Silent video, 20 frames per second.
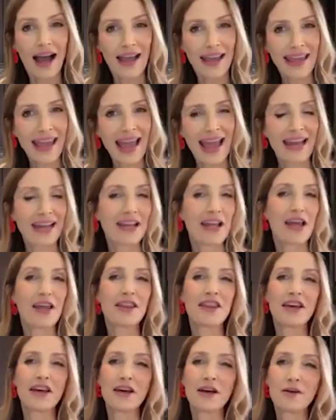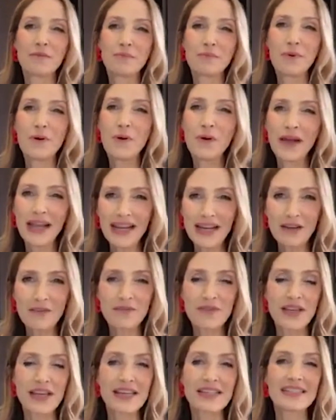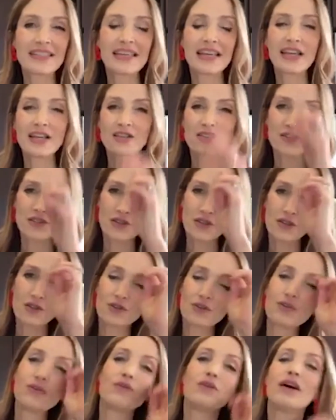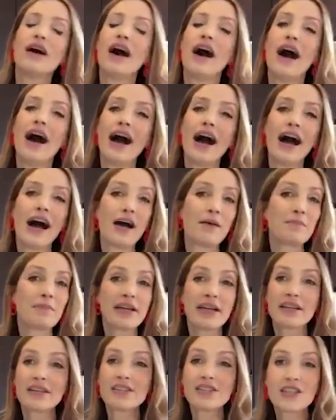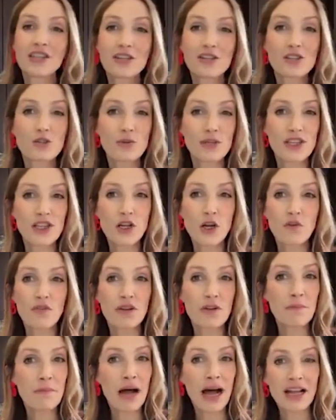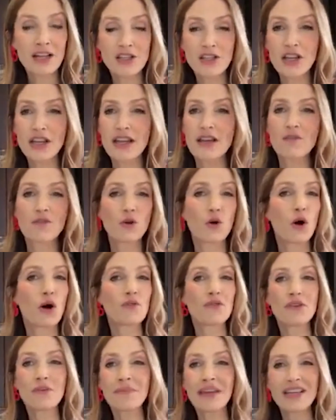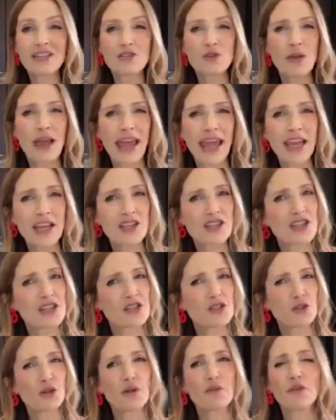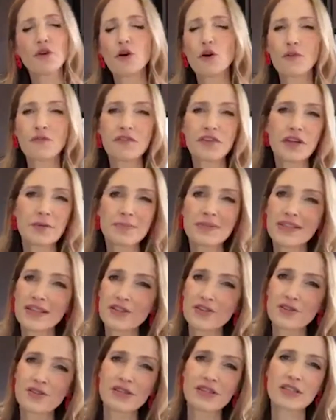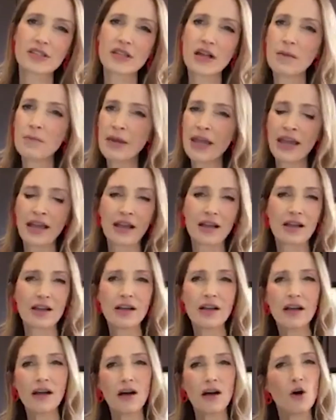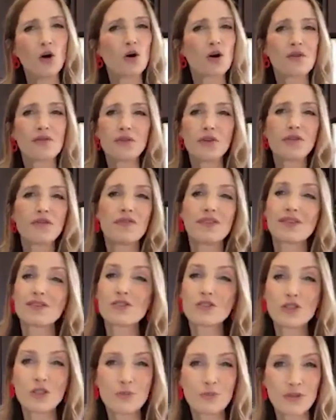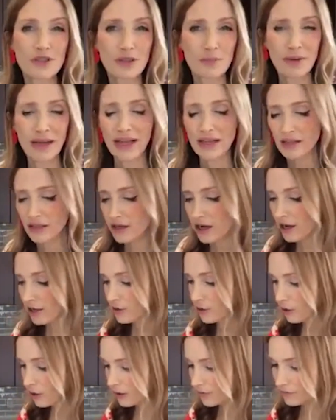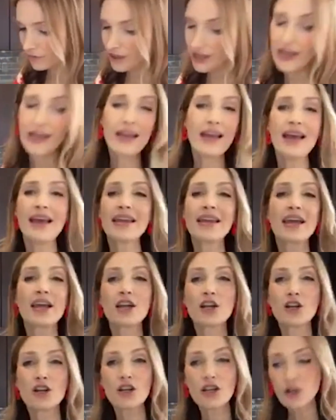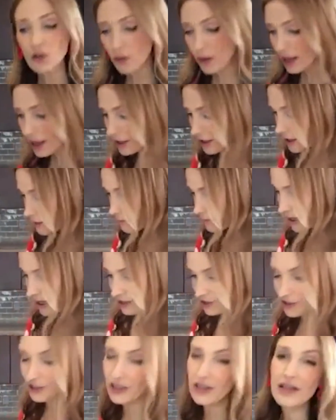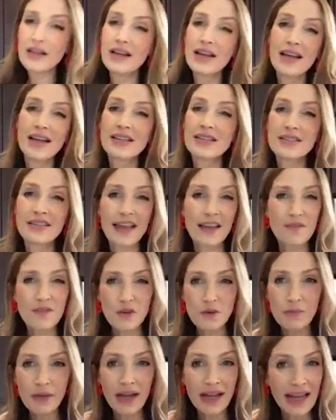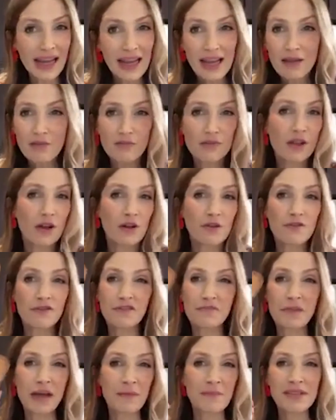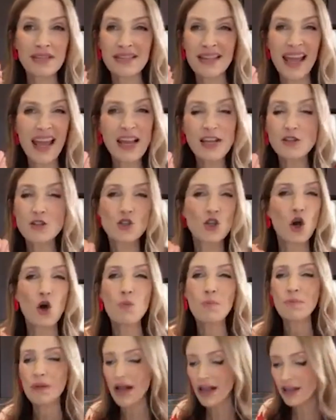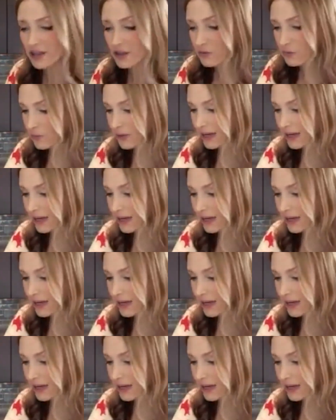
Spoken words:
again, the point of this is to consider switching over to matcha if coffee makes you anxious, or if coffee upsets your stomach, or if you feel super dependent on coffee. Get a good quality matcha, save your money, learn from my mistakes, don't buy the